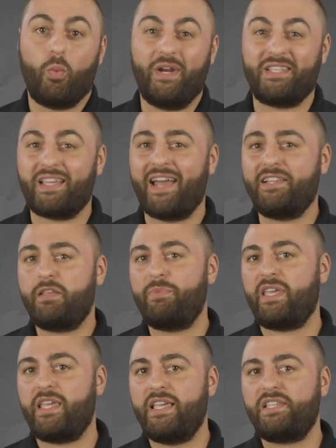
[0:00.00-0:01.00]
We designed it to
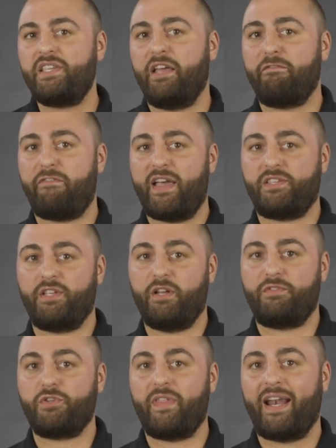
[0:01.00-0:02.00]
be easy and fast
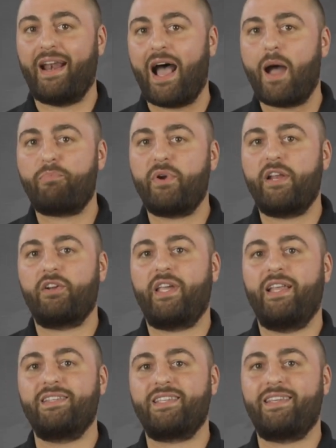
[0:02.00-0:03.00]
enough so that an operator
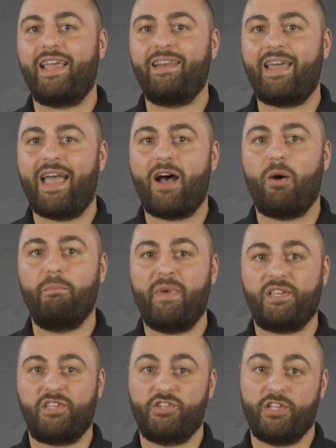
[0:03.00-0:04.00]
can send out
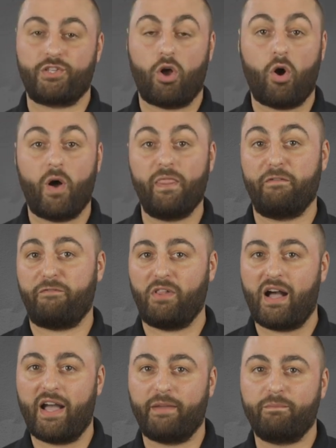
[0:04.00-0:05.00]
messages on the
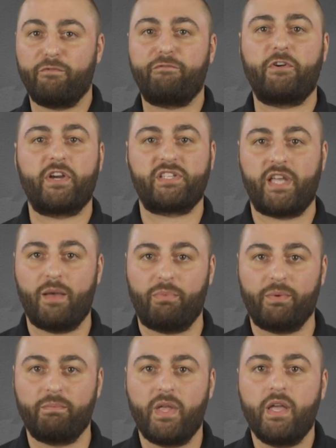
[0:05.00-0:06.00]
fly. For
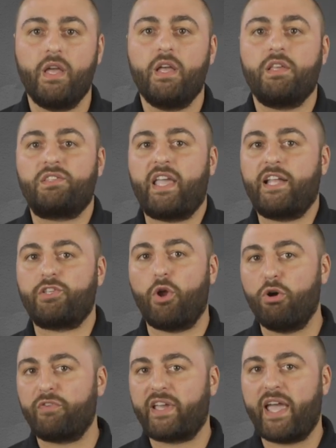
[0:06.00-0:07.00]
example, Say it's an
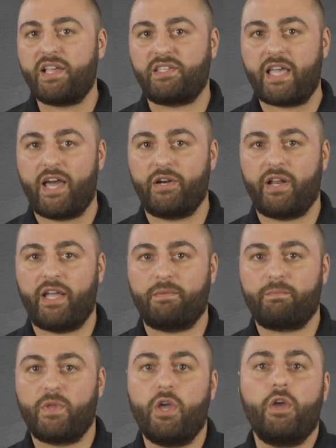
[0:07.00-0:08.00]
overcast
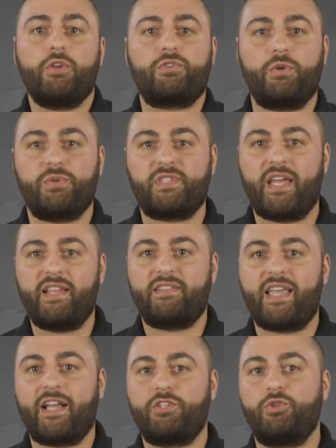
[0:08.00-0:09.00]
Saturday, so you send a
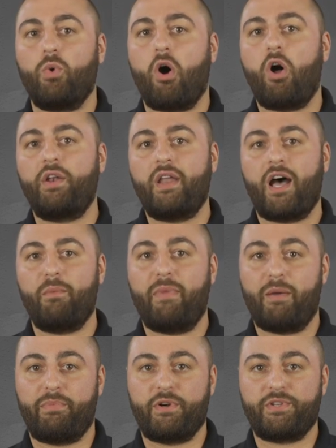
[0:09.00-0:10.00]
text to all
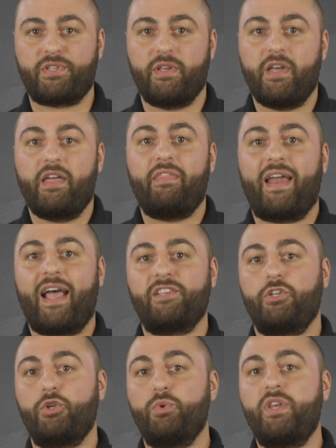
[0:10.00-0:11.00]
non-members that
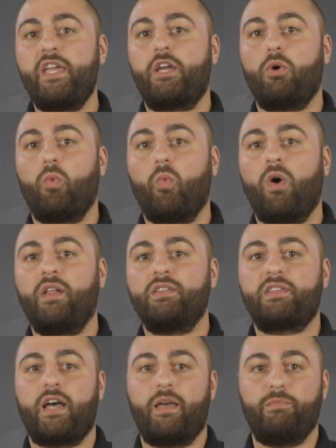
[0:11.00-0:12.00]
has a unique
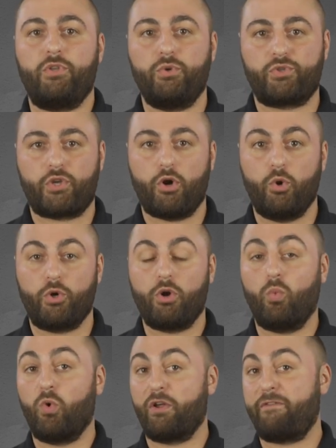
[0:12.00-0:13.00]
one-time use
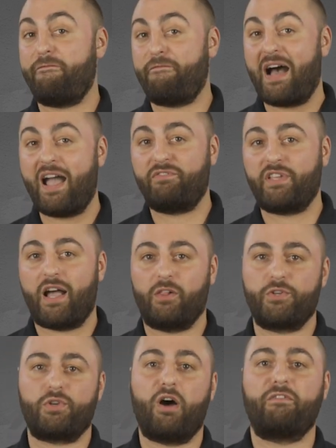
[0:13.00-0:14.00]
code worth $5
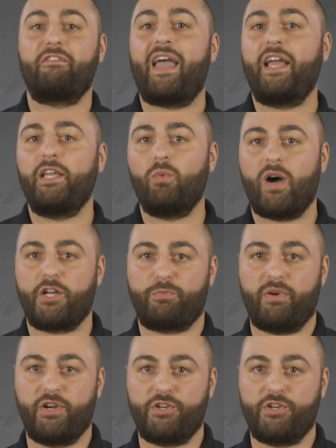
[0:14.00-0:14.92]
off of any wash